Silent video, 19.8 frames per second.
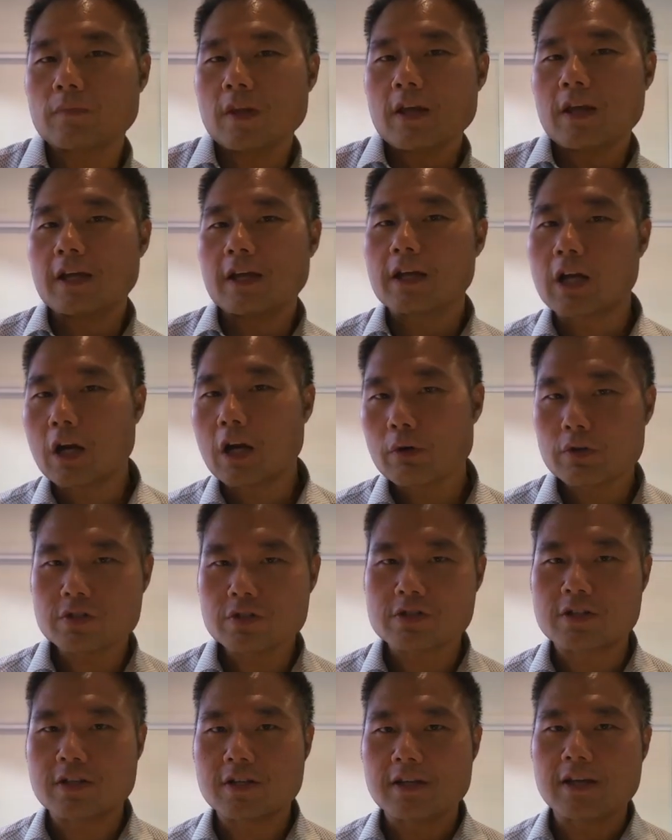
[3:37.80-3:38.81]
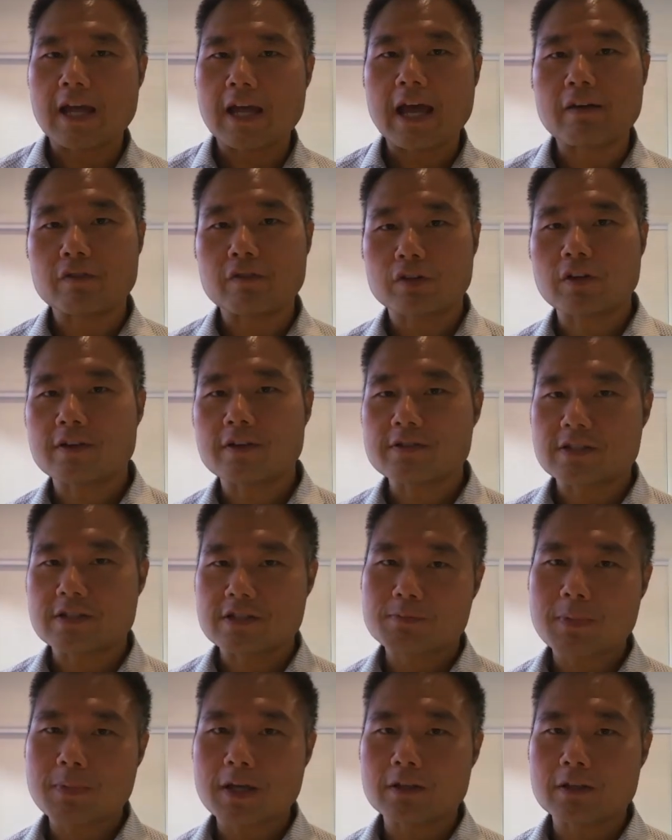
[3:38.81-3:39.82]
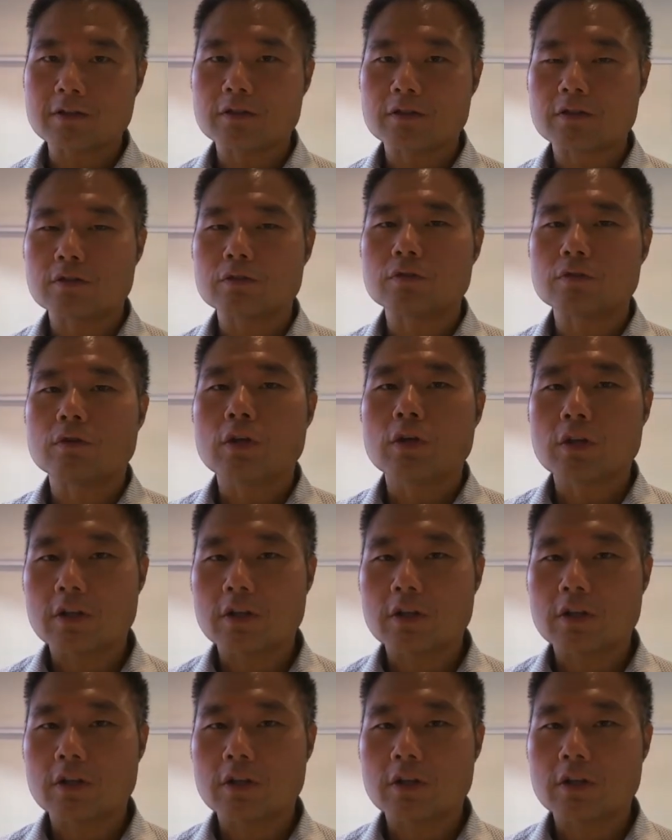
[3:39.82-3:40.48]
encourage the advertising spend to